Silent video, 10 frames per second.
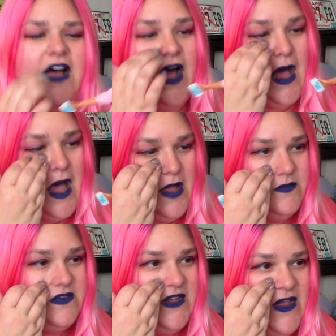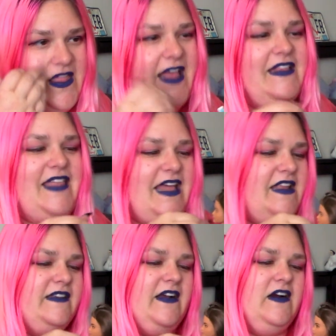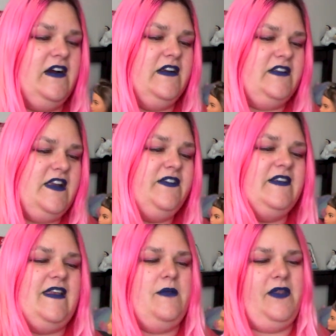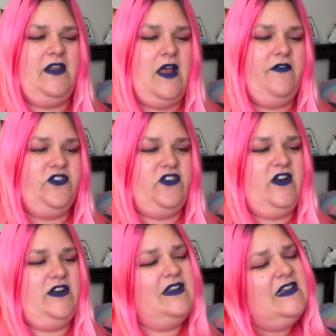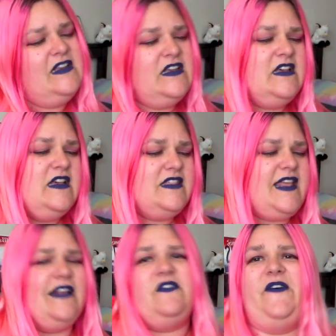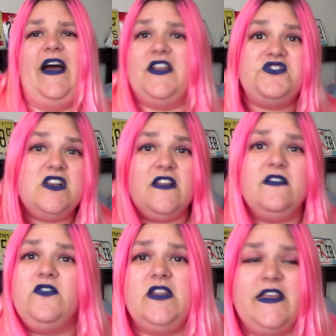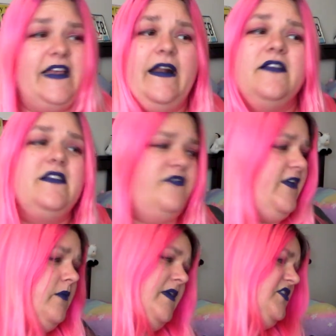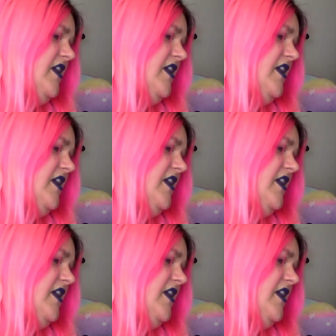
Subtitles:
So that is our chief sustainability officer, and that's fine. She doesn't really get into the field much